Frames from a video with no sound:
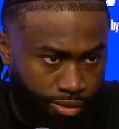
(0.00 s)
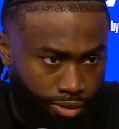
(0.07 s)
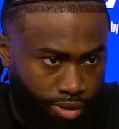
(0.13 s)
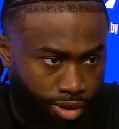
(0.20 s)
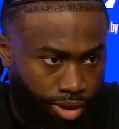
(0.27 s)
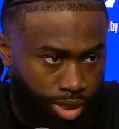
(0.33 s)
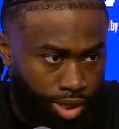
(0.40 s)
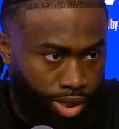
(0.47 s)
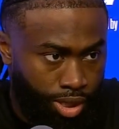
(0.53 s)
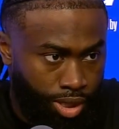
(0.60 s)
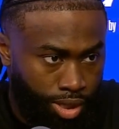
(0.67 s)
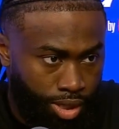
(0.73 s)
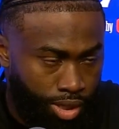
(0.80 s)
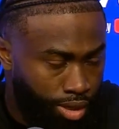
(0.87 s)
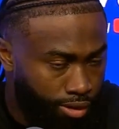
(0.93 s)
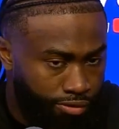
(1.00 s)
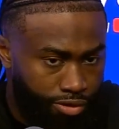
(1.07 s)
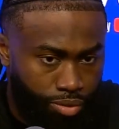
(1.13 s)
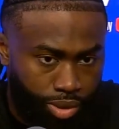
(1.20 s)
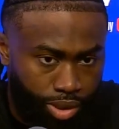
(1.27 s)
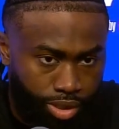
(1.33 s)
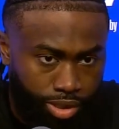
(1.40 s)
for a
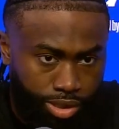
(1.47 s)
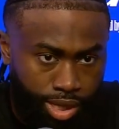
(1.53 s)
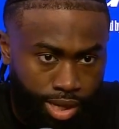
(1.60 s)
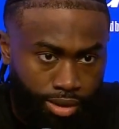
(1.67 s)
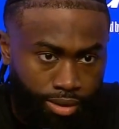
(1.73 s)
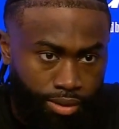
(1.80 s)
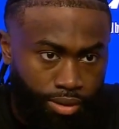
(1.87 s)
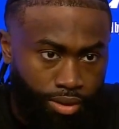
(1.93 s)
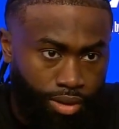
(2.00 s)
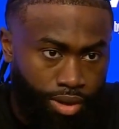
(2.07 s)
few years now.